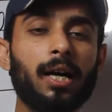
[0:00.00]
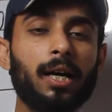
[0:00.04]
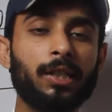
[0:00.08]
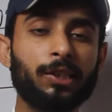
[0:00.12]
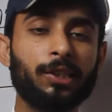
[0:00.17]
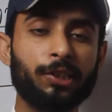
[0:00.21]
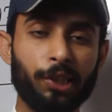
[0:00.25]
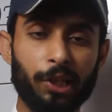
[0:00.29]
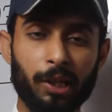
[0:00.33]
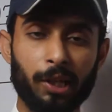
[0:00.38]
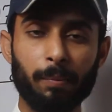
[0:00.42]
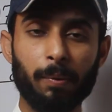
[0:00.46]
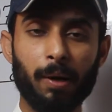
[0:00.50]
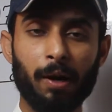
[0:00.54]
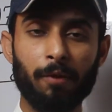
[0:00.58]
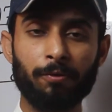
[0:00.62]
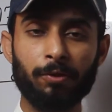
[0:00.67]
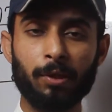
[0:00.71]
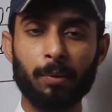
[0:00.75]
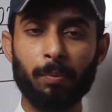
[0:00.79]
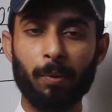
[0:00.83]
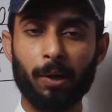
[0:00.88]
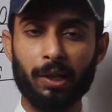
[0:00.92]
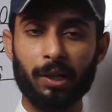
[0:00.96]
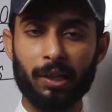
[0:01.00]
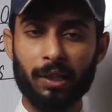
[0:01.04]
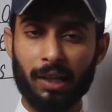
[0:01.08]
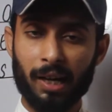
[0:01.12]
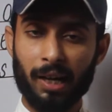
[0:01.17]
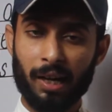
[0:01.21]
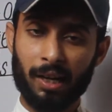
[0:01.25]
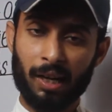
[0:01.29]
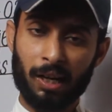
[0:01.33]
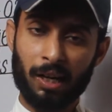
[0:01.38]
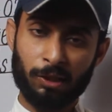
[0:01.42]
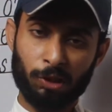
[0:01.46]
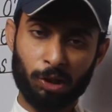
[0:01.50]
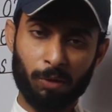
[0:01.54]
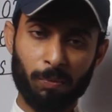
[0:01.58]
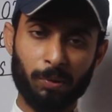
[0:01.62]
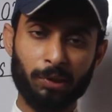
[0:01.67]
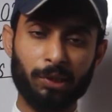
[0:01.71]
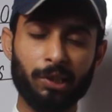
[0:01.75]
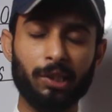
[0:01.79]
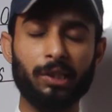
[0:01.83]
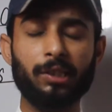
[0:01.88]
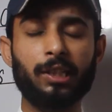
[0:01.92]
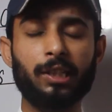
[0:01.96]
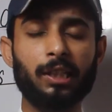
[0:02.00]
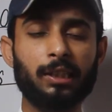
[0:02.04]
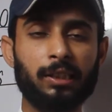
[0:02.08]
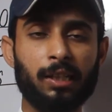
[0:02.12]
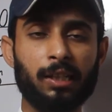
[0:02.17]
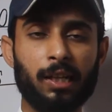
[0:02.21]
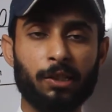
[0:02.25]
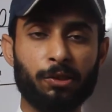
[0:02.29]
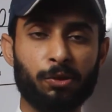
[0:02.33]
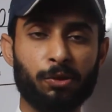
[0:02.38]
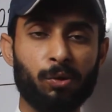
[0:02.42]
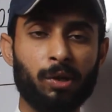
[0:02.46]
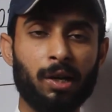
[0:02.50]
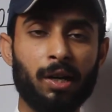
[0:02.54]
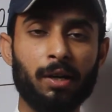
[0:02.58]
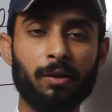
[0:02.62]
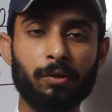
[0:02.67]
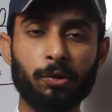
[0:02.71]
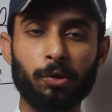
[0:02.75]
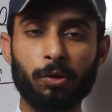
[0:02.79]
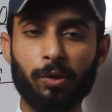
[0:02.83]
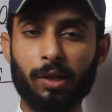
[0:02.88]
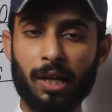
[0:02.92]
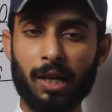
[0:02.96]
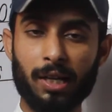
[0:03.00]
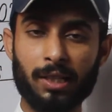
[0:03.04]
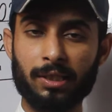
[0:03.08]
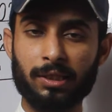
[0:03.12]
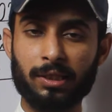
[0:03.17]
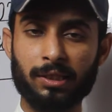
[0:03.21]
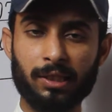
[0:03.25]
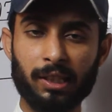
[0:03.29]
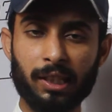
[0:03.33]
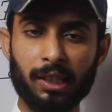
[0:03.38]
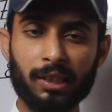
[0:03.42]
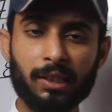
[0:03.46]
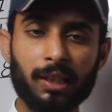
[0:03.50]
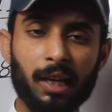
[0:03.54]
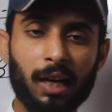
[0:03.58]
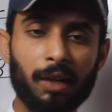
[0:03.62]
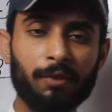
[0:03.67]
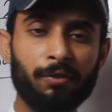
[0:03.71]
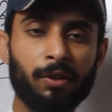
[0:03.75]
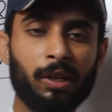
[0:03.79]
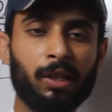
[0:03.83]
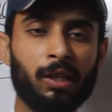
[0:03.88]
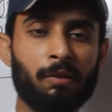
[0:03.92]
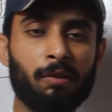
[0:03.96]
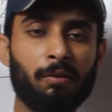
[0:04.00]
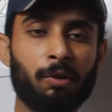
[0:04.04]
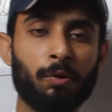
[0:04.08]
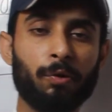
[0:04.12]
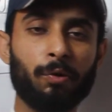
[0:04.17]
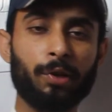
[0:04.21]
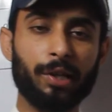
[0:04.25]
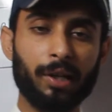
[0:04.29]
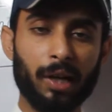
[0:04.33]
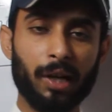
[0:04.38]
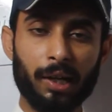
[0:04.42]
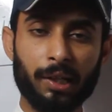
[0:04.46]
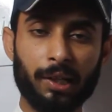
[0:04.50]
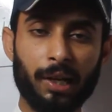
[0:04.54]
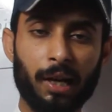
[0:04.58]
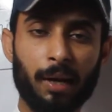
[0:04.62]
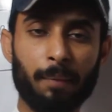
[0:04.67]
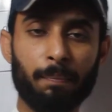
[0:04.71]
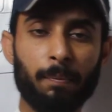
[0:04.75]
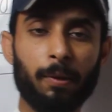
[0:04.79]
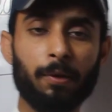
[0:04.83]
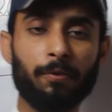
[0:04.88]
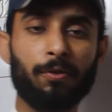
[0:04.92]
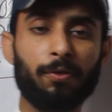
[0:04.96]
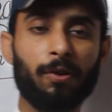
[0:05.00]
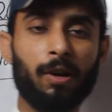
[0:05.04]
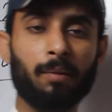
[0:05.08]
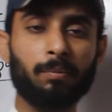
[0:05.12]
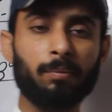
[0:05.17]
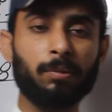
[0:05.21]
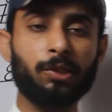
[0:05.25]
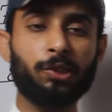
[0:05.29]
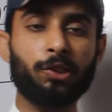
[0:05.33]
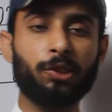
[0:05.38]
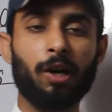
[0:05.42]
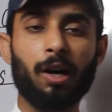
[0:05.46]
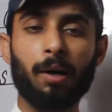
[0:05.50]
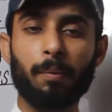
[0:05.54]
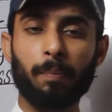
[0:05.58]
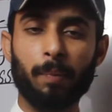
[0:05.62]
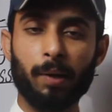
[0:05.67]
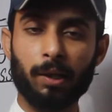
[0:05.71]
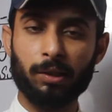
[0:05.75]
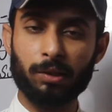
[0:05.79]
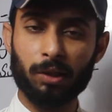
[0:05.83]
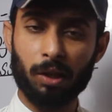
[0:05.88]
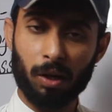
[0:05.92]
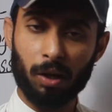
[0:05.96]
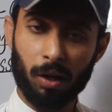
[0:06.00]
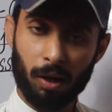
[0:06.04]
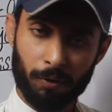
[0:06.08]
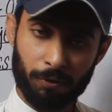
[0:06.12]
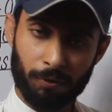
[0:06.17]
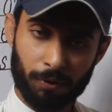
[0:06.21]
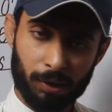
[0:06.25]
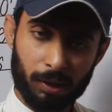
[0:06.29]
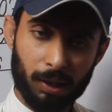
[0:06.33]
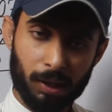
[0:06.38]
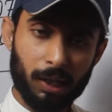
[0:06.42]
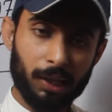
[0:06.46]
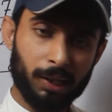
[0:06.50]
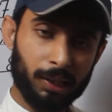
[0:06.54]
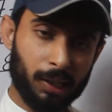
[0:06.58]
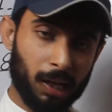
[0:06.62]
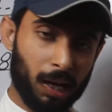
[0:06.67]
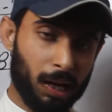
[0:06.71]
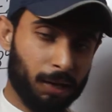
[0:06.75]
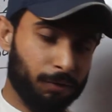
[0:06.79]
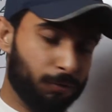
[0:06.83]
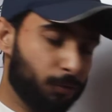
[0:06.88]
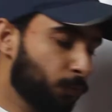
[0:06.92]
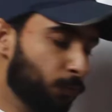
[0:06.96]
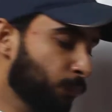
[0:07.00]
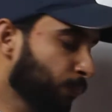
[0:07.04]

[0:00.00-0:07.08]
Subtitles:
shape of the body can also be changed. Just like student, you can say that whenever we cut apple from the sharp edge of a knife.